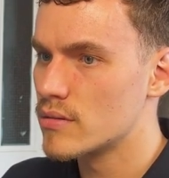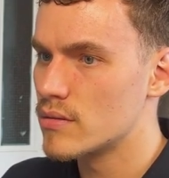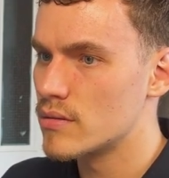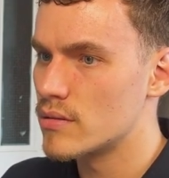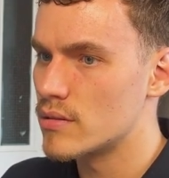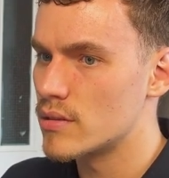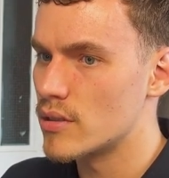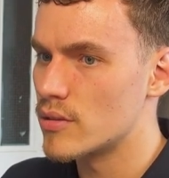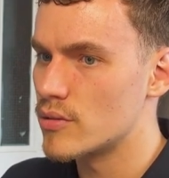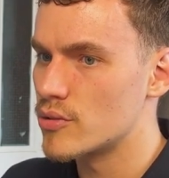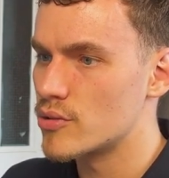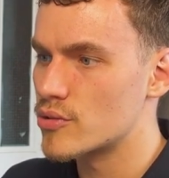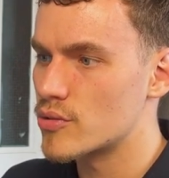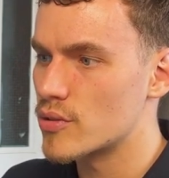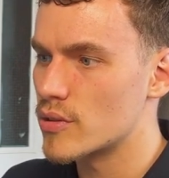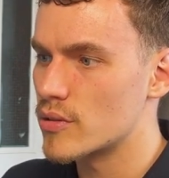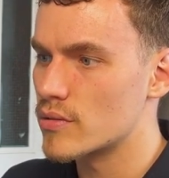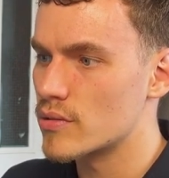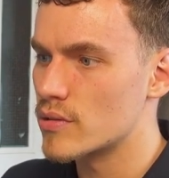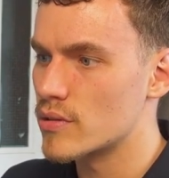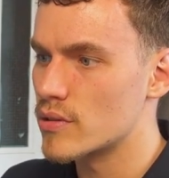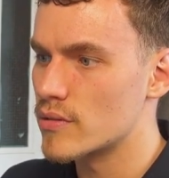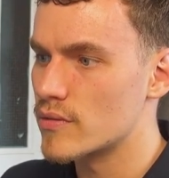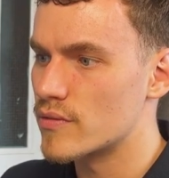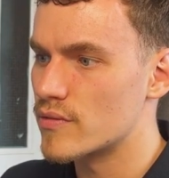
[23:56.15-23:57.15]
No stroke,
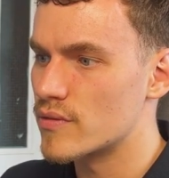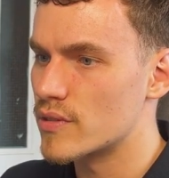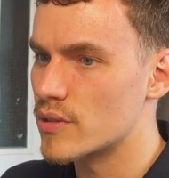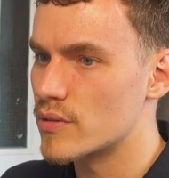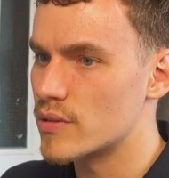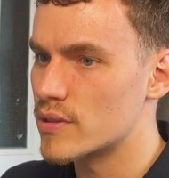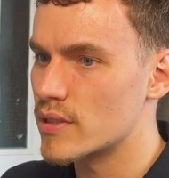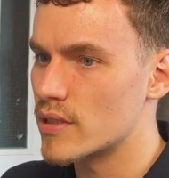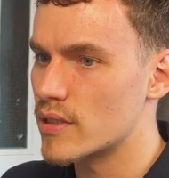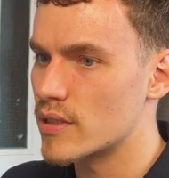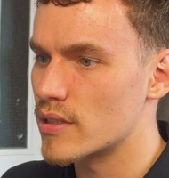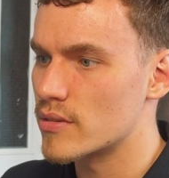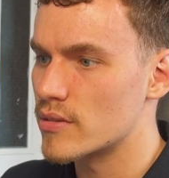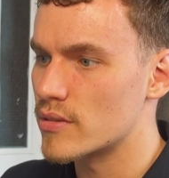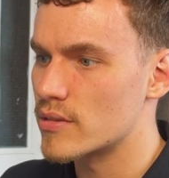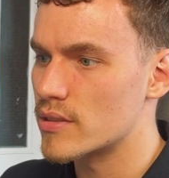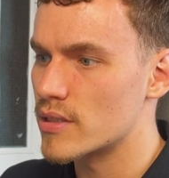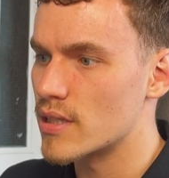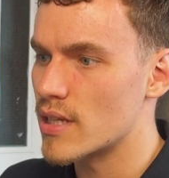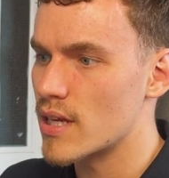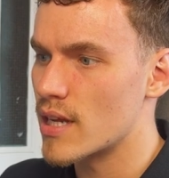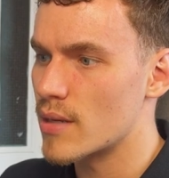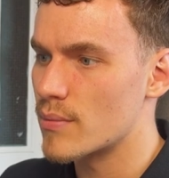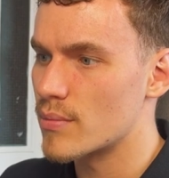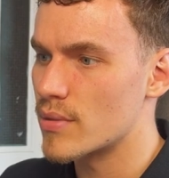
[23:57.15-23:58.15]
no fill, it's going to go to
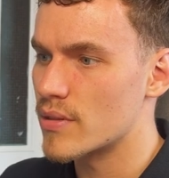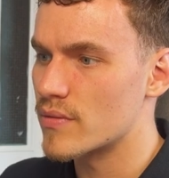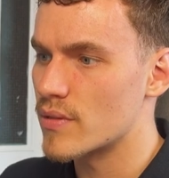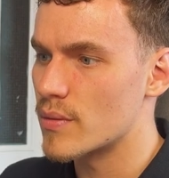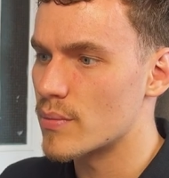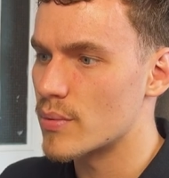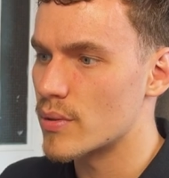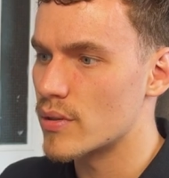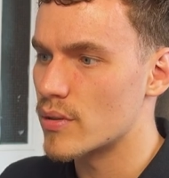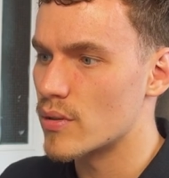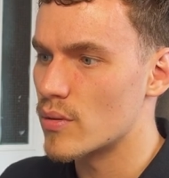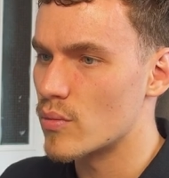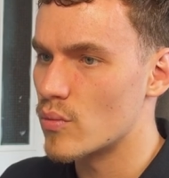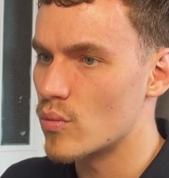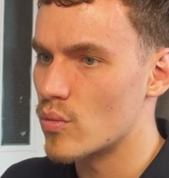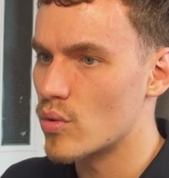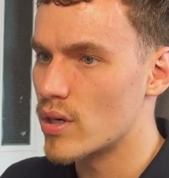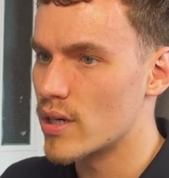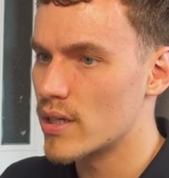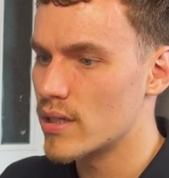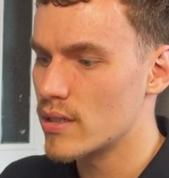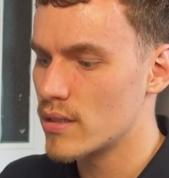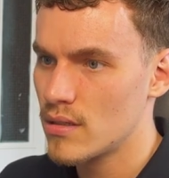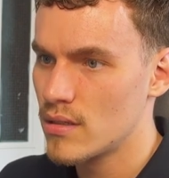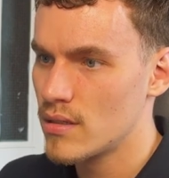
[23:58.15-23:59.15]
that. But if I put it on
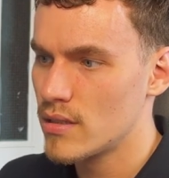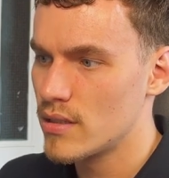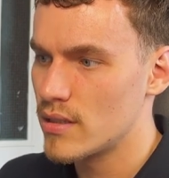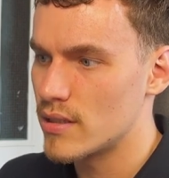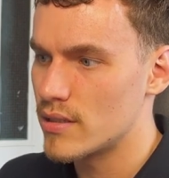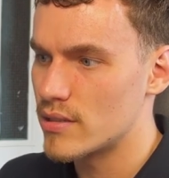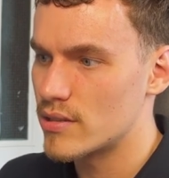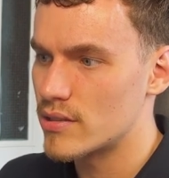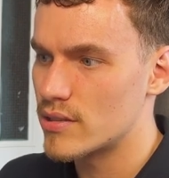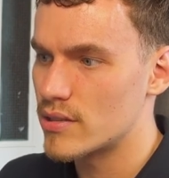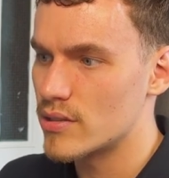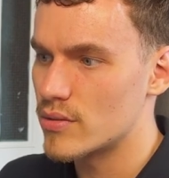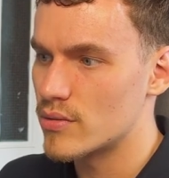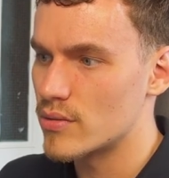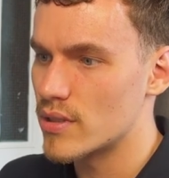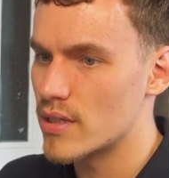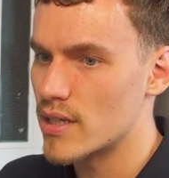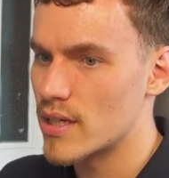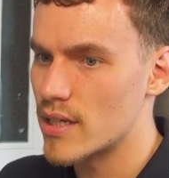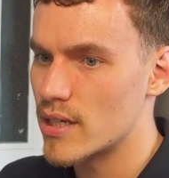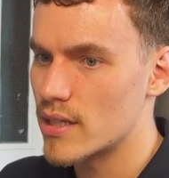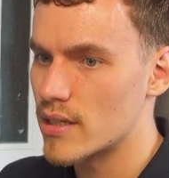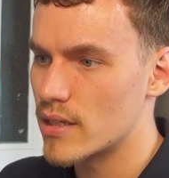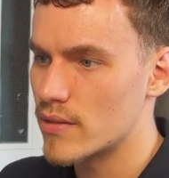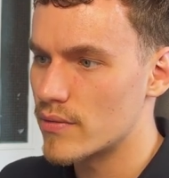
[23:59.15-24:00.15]
1, it's still
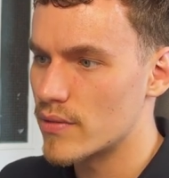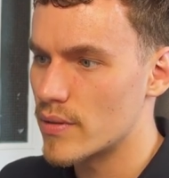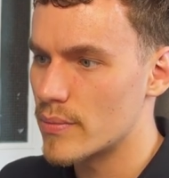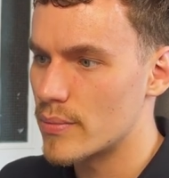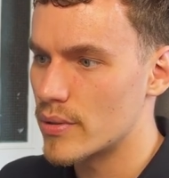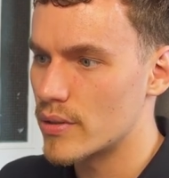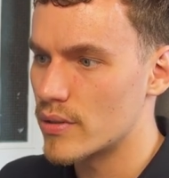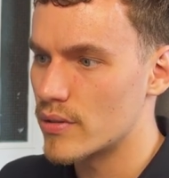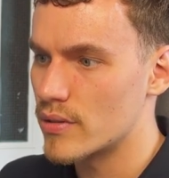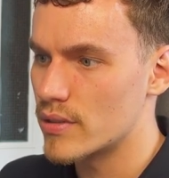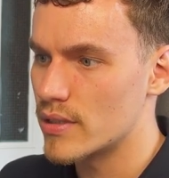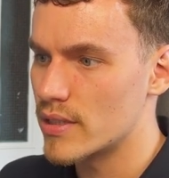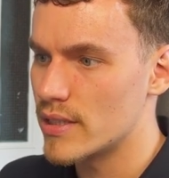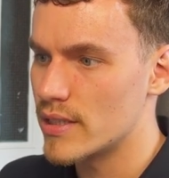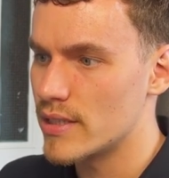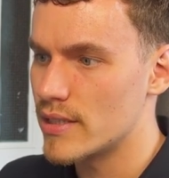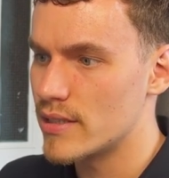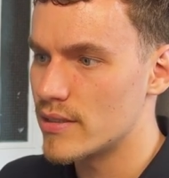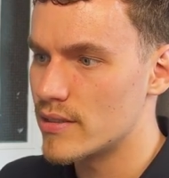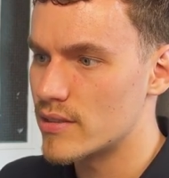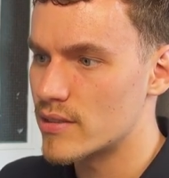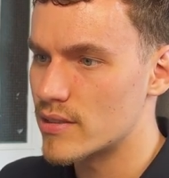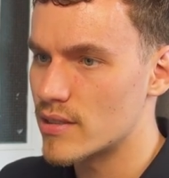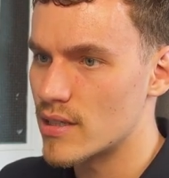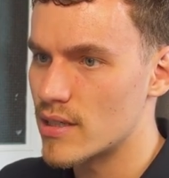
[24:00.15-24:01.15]
there. If I put it on
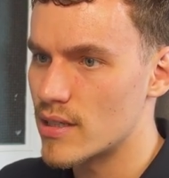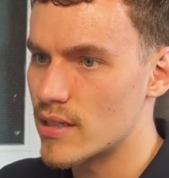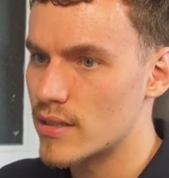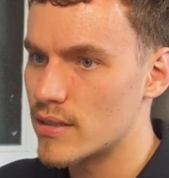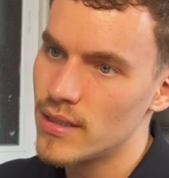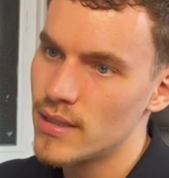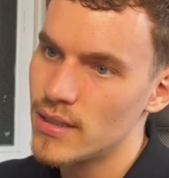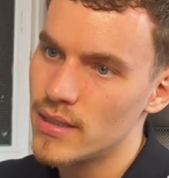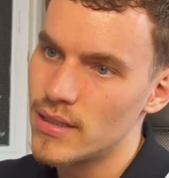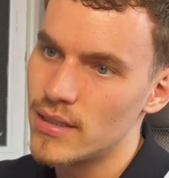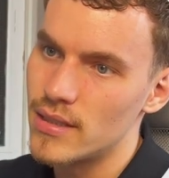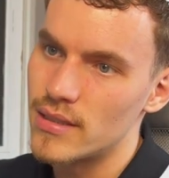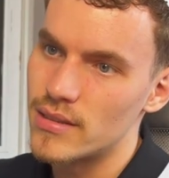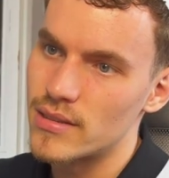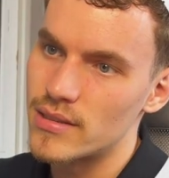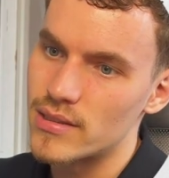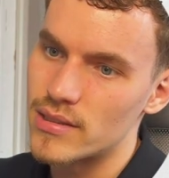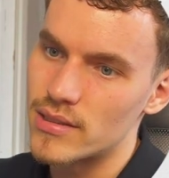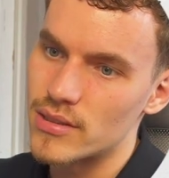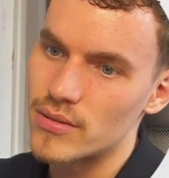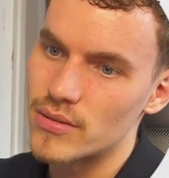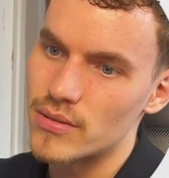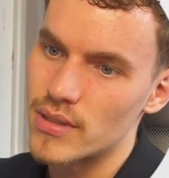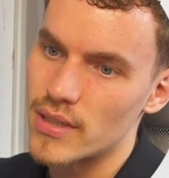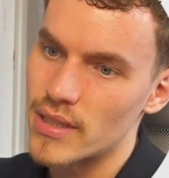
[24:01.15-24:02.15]
inside, it's
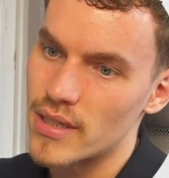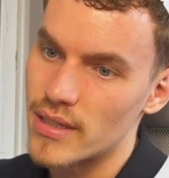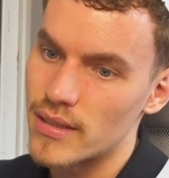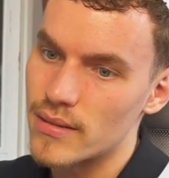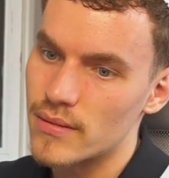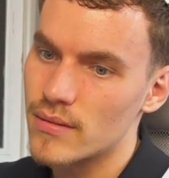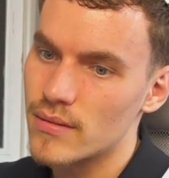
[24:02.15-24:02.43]
still there.